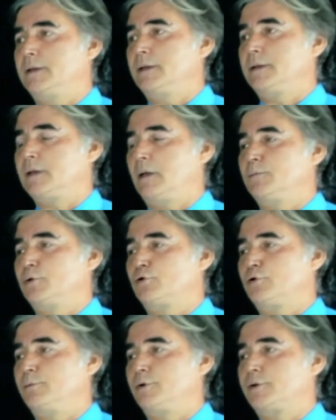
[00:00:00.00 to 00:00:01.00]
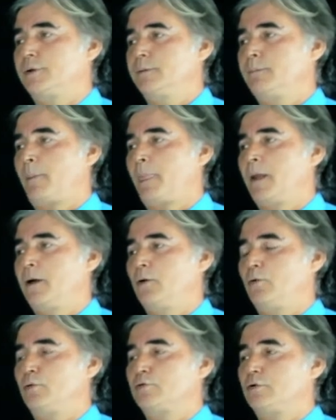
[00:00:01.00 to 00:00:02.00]
income distribution.
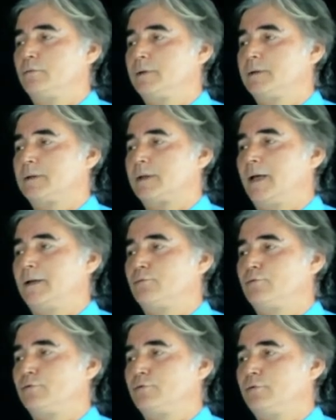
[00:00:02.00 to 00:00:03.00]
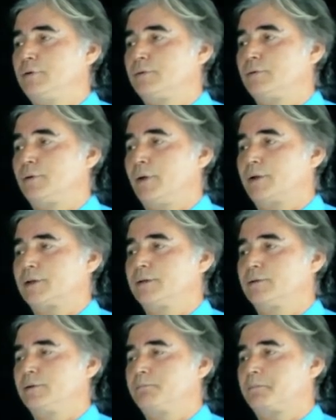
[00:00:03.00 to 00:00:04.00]
Also, we try to
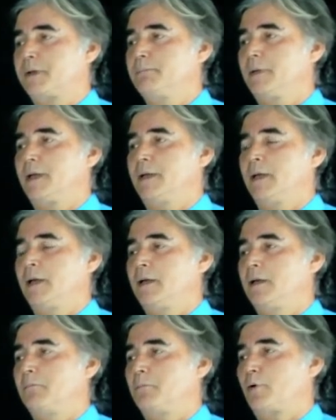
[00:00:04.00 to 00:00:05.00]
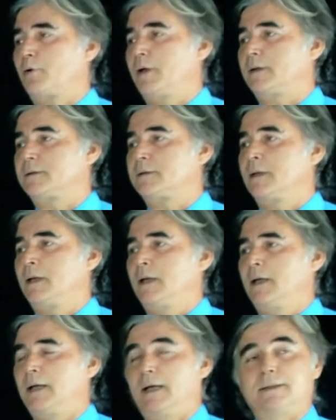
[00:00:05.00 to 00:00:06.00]
introduction to primary products
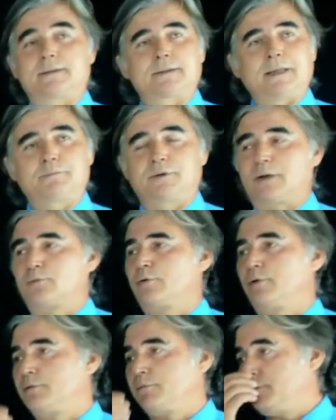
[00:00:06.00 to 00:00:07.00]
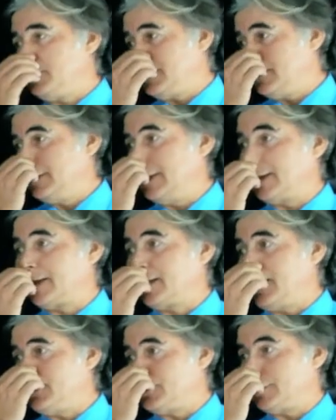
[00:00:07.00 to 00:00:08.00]
and subsector within the
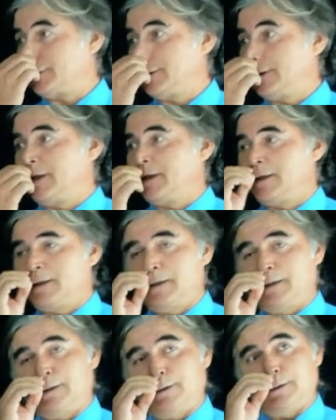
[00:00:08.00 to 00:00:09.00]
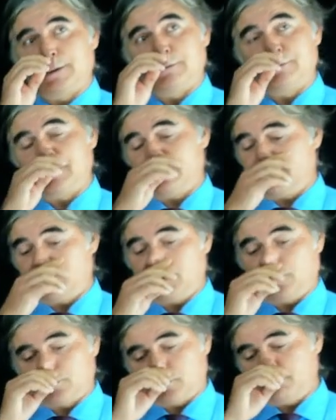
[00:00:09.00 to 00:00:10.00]
agriculture.
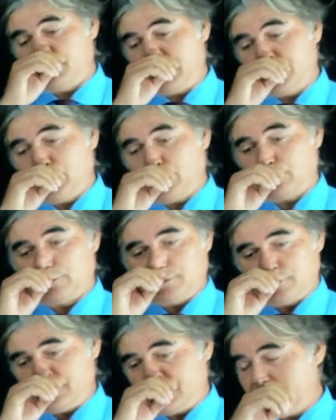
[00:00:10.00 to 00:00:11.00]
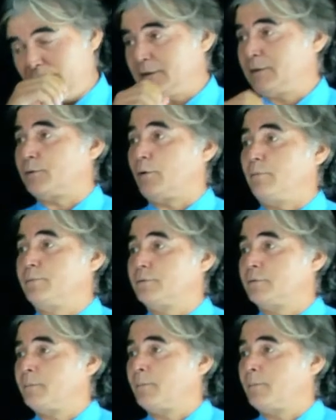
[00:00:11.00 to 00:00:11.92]
We know these crops